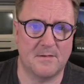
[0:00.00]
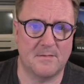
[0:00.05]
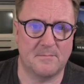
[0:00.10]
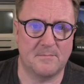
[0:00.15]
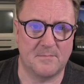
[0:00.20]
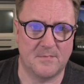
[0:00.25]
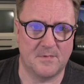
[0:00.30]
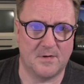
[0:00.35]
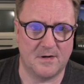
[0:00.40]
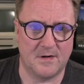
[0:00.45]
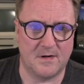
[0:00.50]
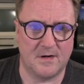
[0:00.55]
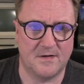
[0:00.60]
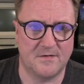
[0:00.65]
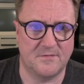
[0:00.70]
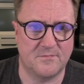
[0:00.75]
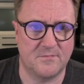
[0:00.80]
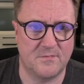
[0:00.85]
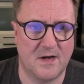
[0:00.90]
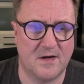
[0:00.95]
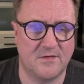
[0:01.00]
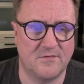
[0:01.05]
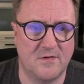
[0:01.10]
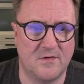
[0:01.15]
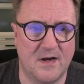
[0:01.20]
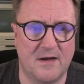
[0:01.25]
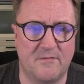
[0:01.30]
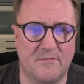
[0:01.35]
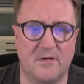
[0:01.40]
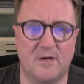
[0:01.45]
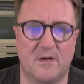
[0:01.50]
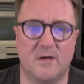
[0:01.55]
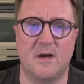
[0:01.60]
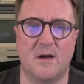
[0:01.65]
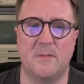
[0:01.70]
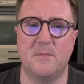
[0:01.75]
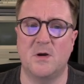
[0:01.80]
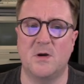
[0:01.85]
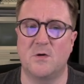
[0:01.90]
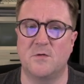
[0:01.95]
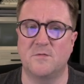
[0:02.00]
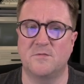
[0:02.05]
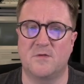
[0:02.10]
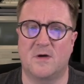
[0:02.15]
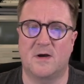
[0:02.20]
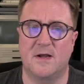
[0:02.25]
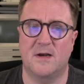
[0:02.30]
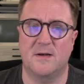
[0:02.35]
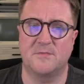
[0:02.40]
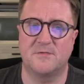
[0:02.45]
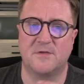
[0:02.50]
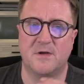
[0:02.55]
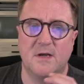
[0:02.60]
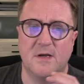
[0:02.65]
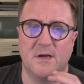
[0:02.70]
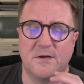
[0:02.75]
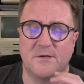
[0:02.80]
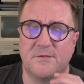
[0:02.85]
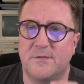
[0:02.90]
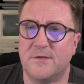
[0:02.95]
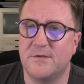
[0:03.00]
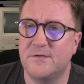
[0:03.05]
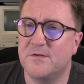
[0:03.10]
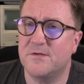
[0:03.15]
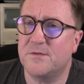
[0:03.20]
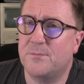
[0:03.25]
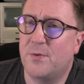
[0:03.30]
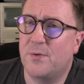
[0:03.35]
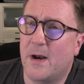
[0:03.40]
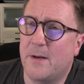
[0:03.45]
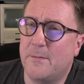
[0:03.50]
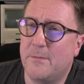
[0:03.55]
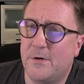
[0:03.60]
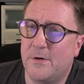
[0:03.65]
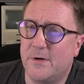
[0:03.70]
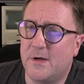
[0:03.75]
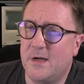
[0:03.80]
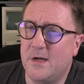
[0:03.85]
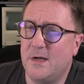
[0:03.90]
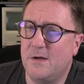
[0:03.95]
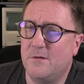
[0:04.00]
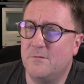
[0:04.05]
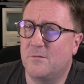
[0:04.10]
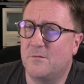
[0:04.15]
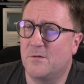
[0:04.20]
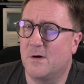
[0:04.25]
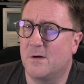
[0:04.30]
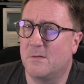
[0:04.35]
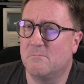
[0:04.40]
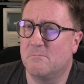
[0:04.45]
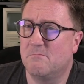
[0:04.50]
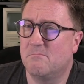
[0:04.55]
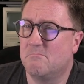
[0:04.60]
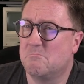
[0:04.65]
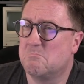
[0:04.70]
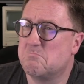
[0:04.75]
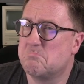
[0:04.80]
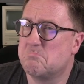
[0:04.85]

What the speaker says: Nonetheless, we actually have it. Let me go to items. So this is a primary key from,